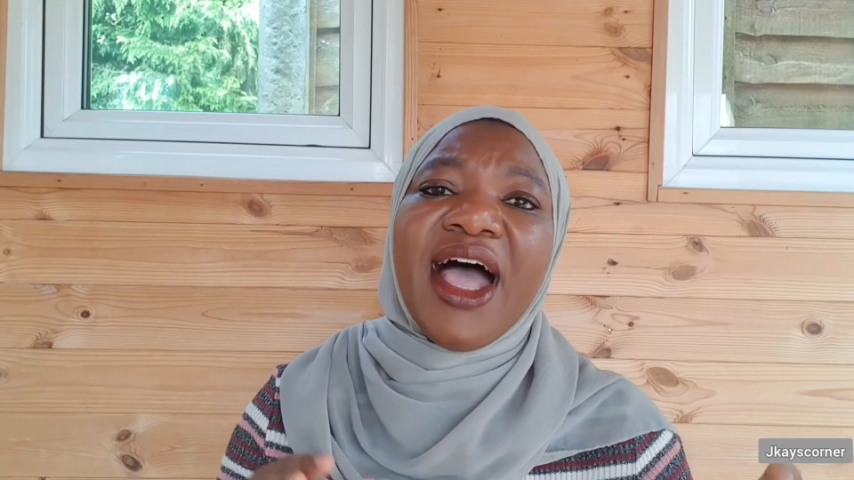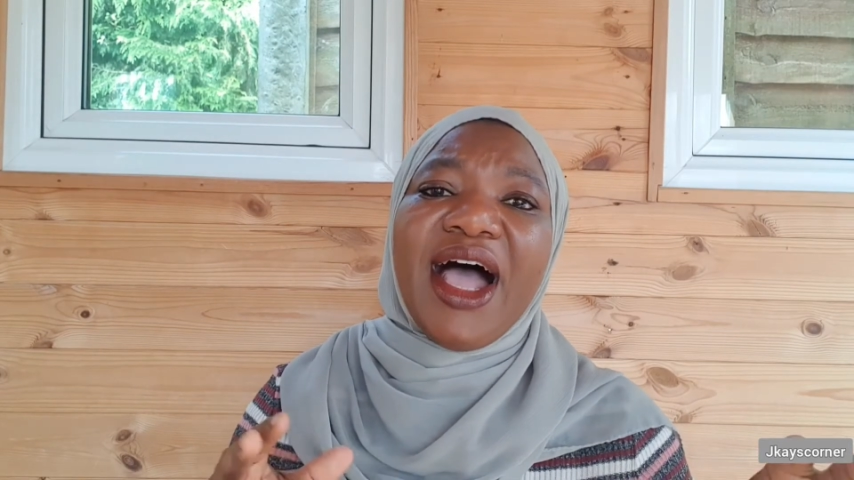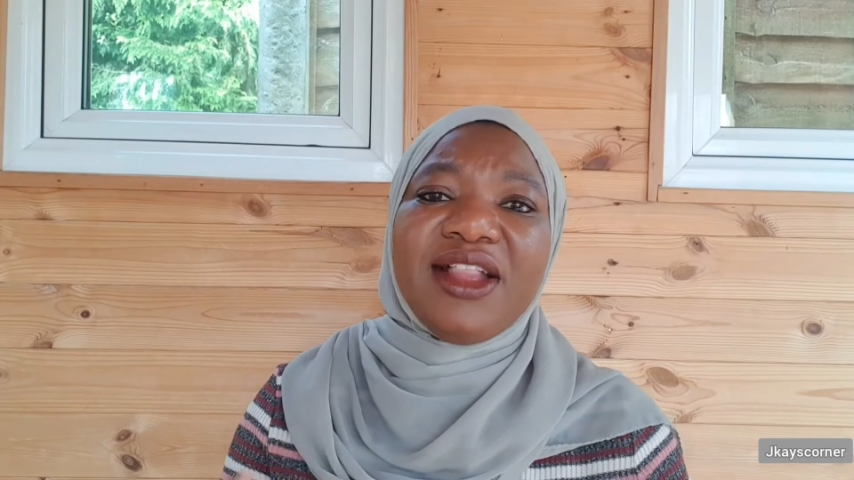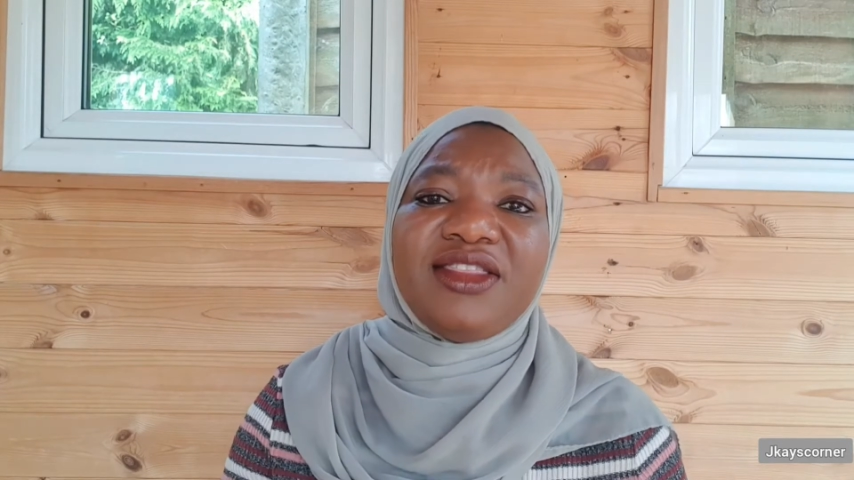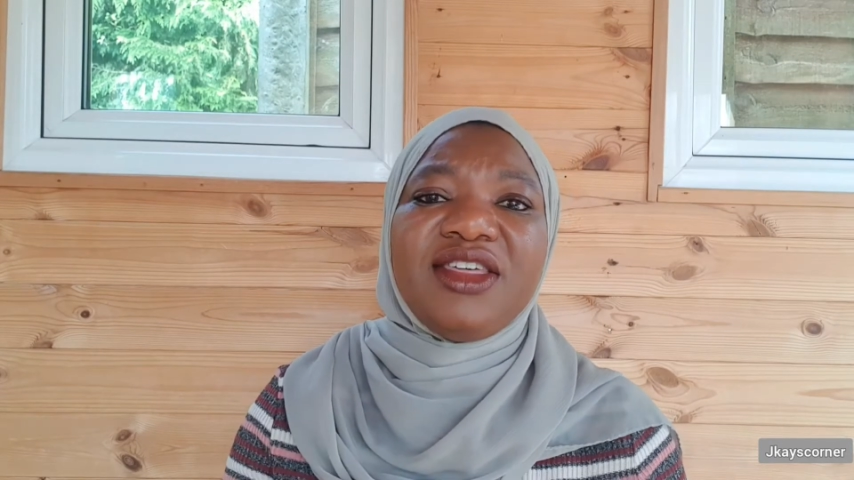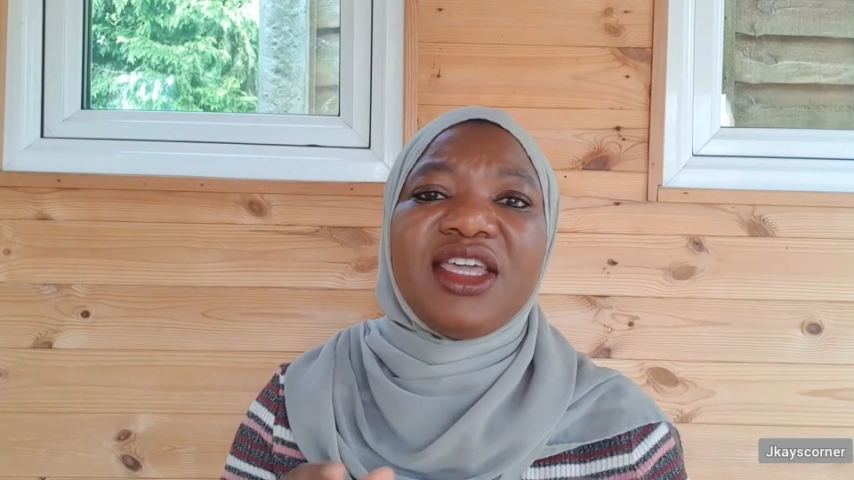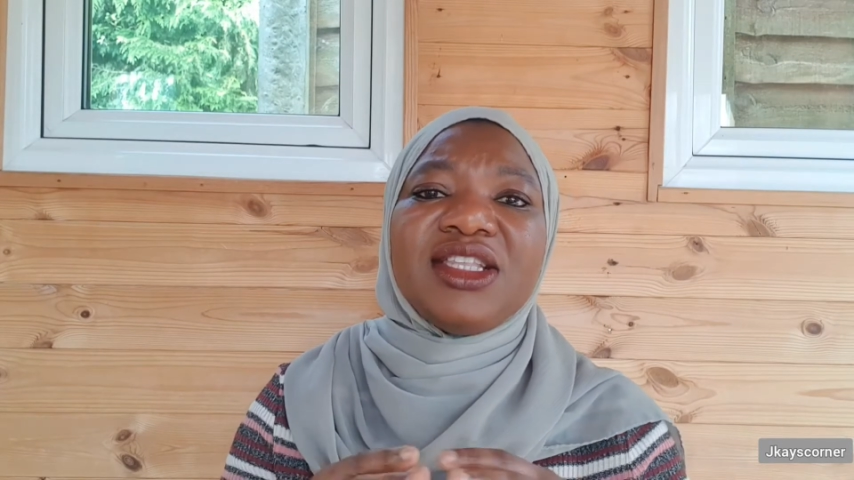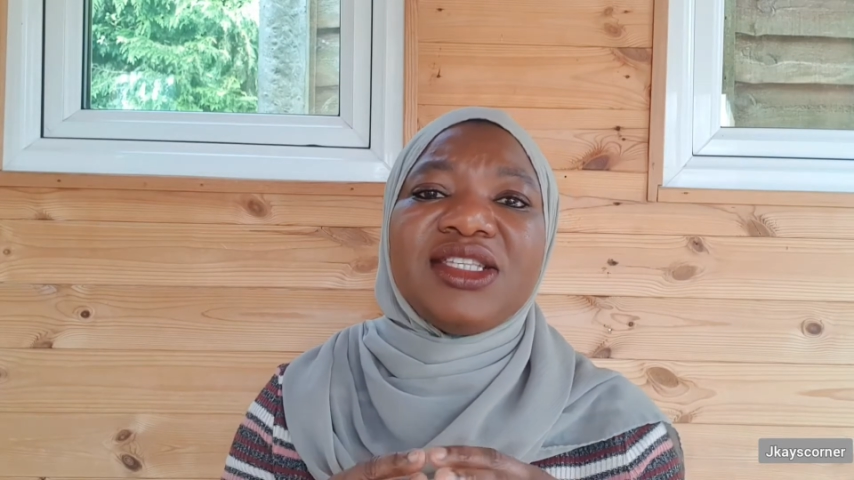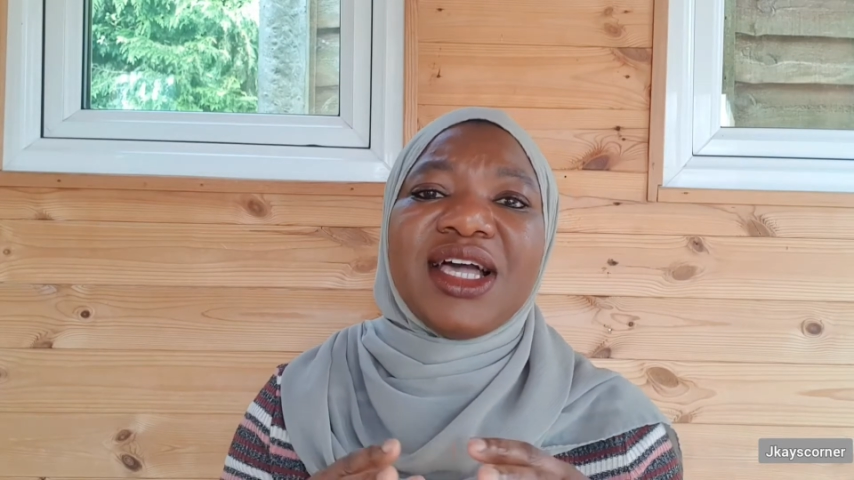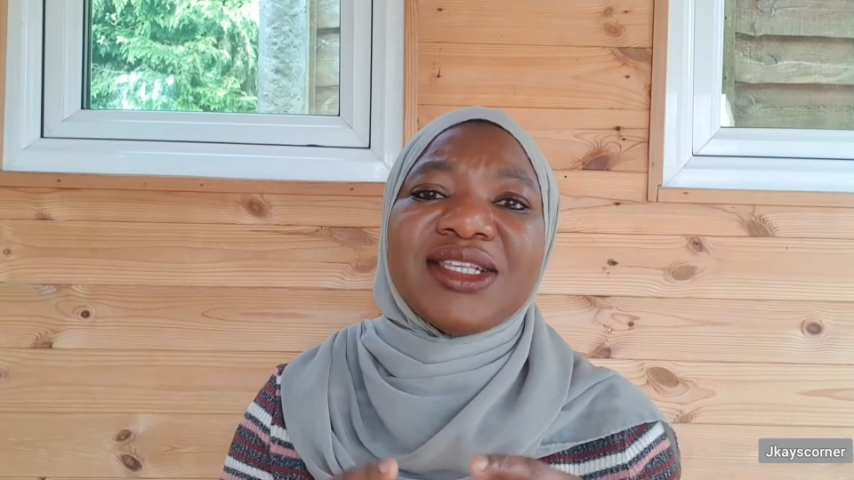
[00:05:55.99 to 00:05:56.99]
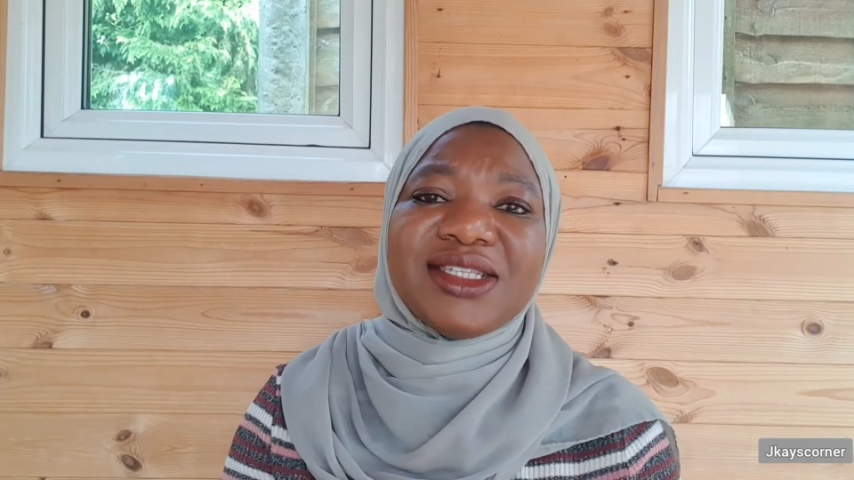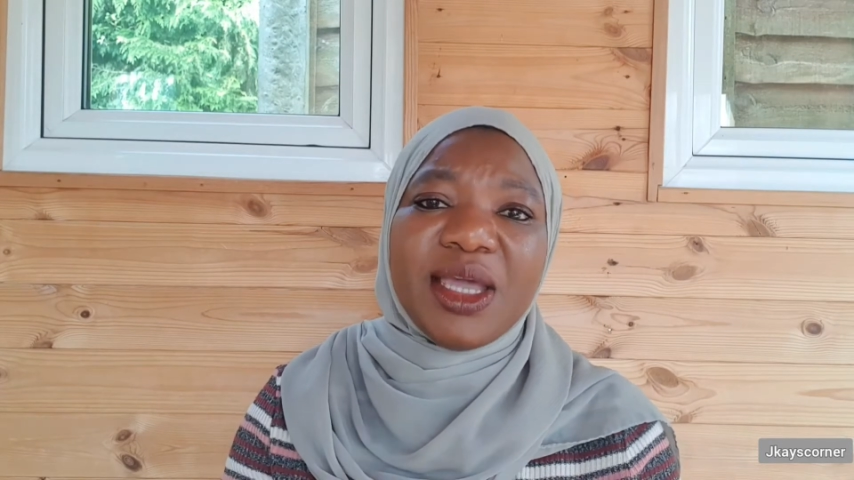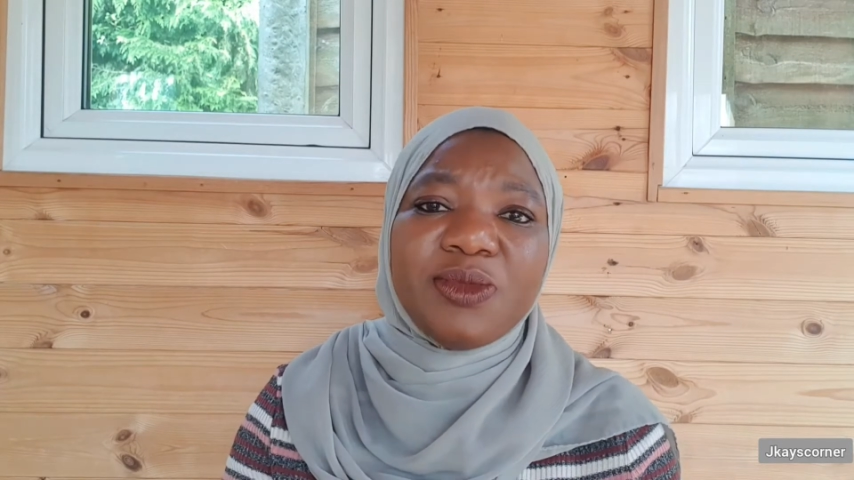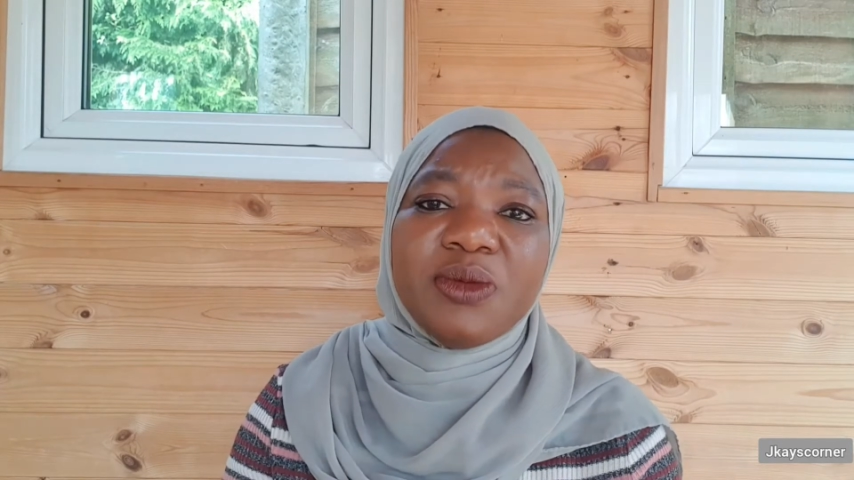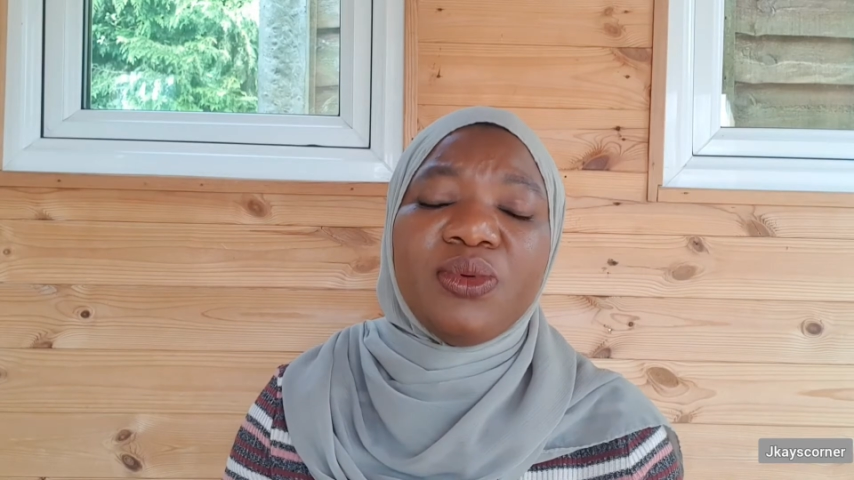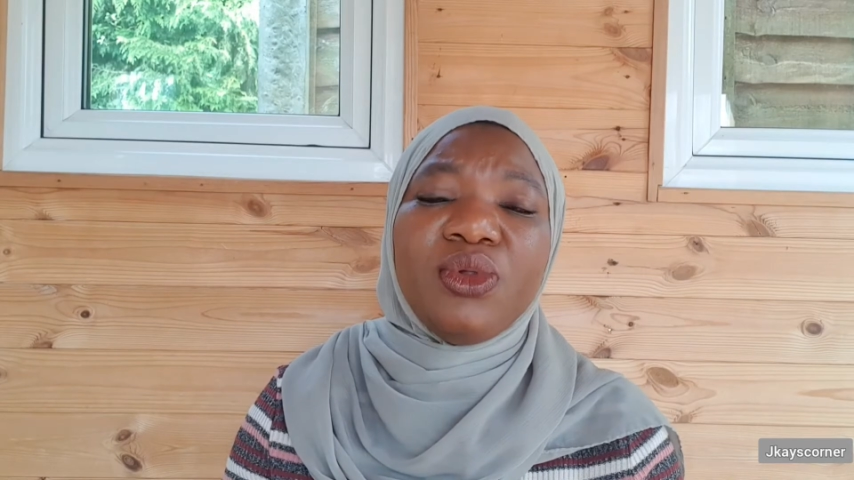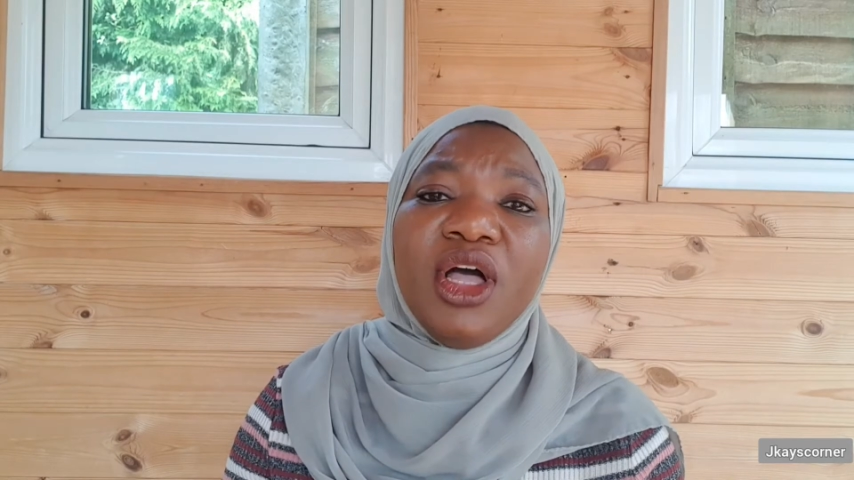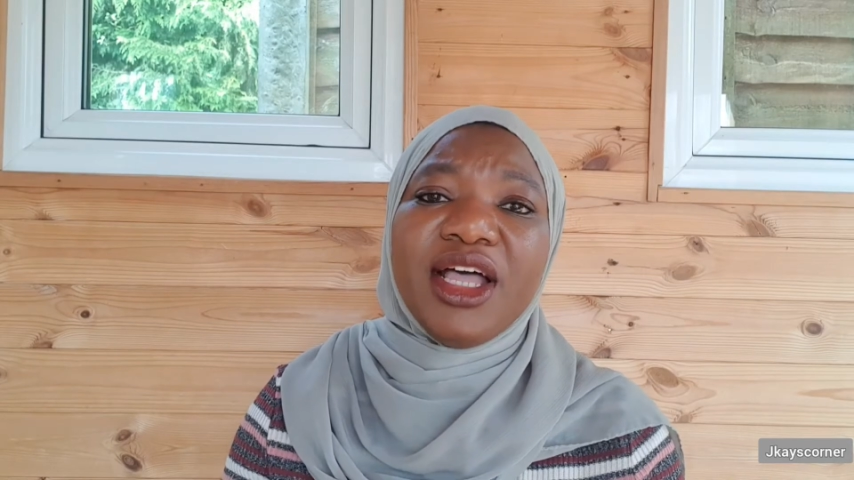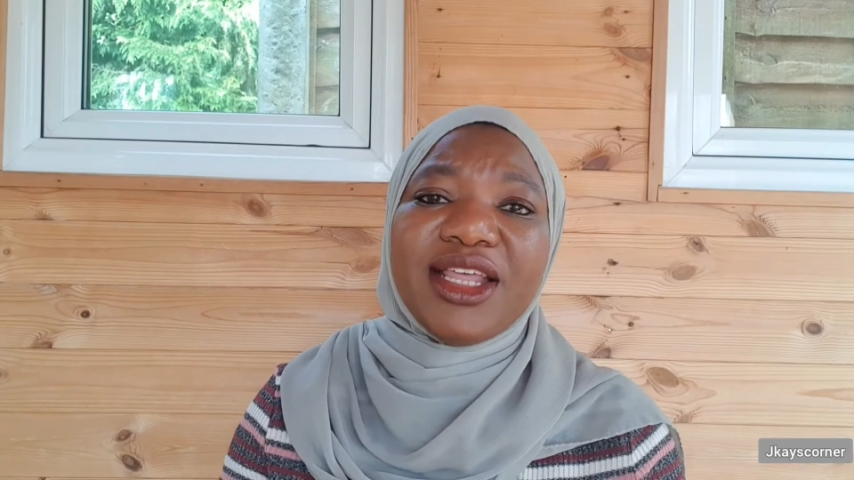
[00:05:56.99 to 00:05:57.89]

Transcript: and think it is acceptable